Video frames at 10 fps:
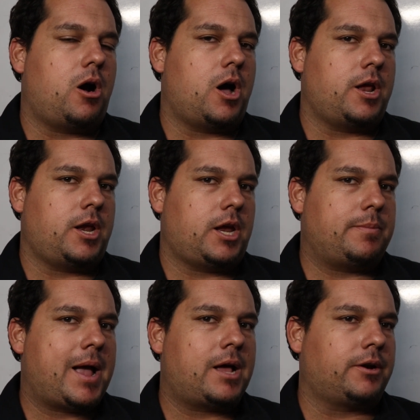on a
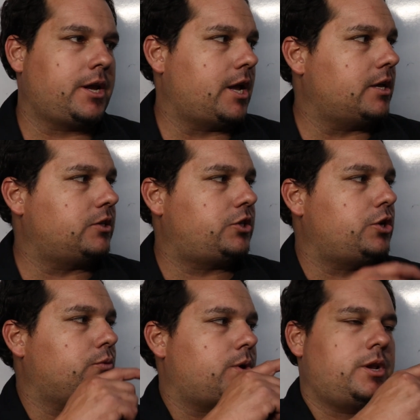battery is
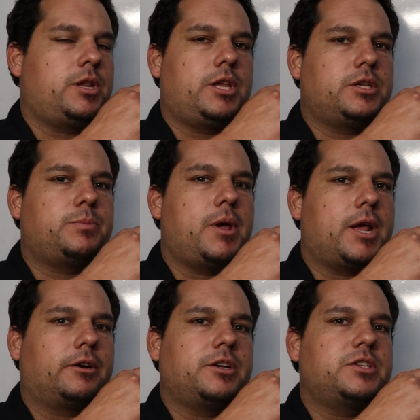to run these
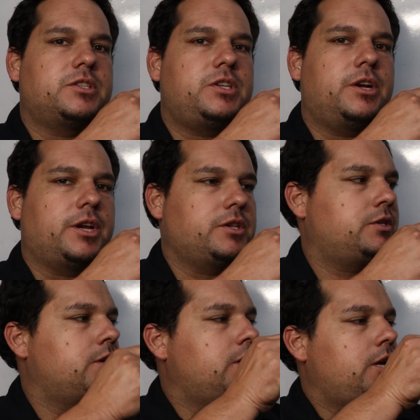batteries in
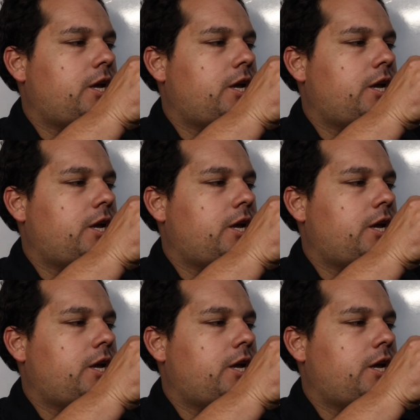series.